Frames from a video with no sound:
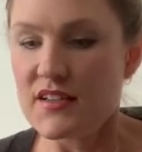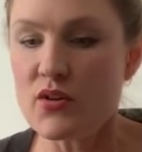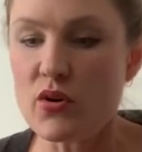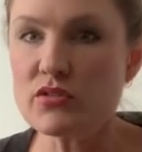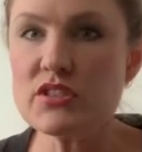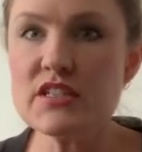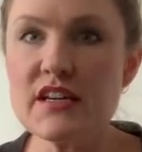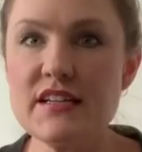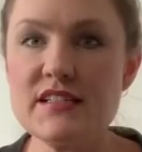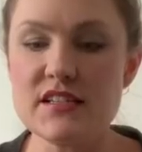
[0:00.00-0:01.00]
On
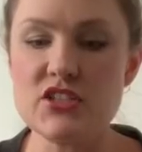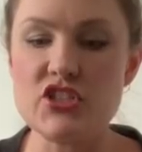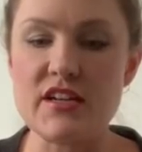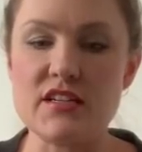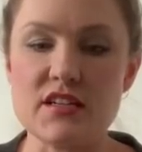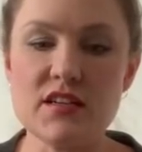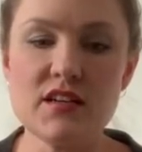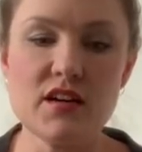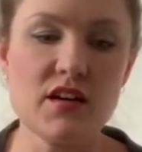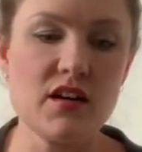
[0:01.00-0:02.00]
today's
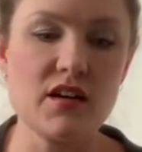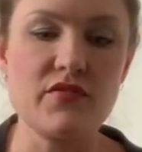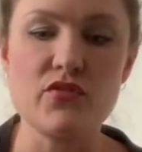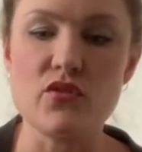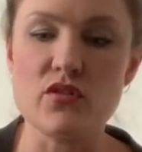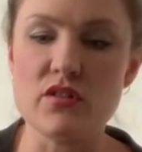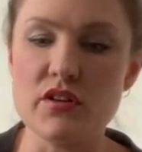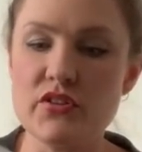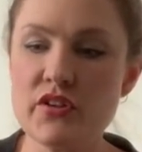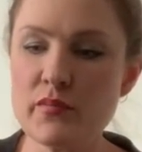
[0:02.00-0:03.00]
agenda, I've got a
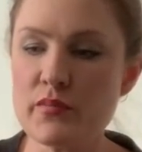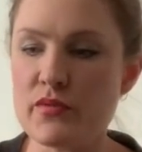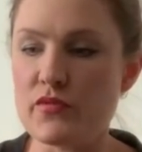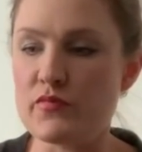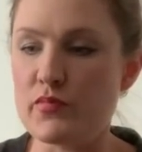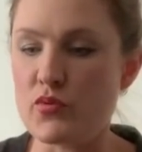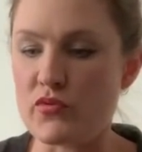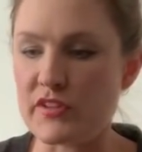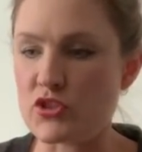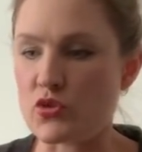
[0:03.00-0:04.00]
number of
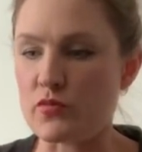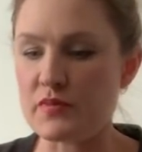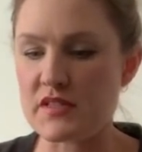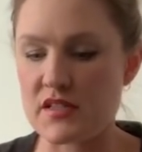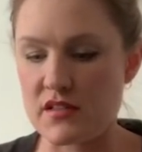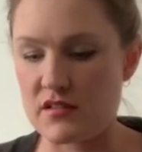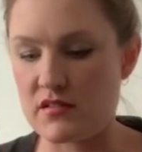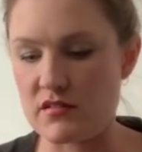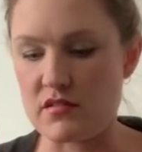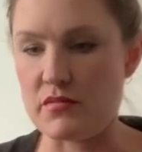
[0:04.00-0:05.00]
boring jobs that I